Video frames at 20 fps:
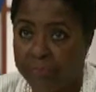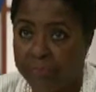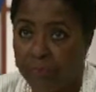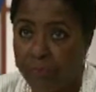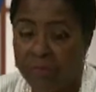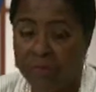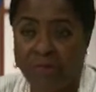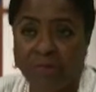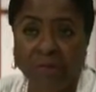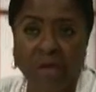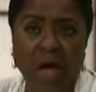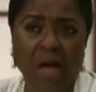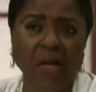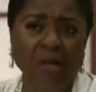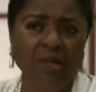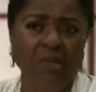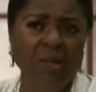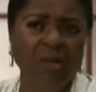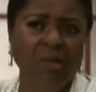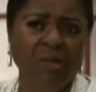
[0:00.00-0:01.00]
which is, I
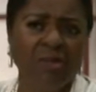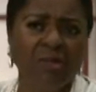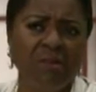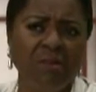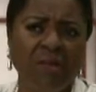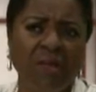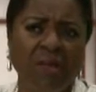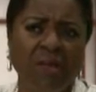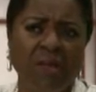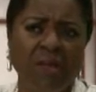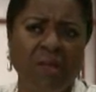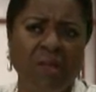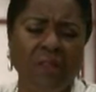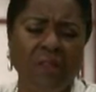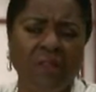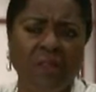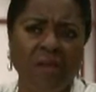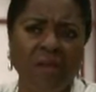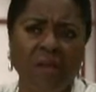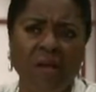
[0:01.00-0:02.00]
don't need to seek
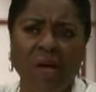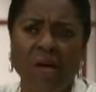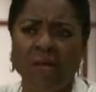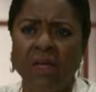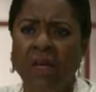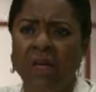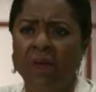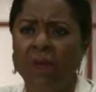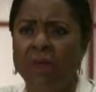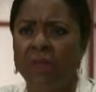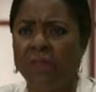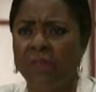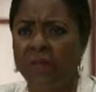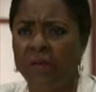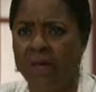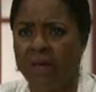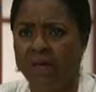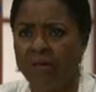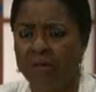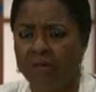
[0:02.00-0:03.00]
anything. I got all the
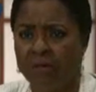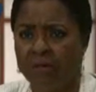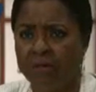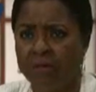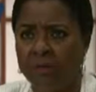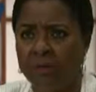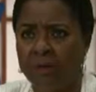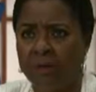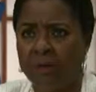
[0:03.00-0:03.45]
answers.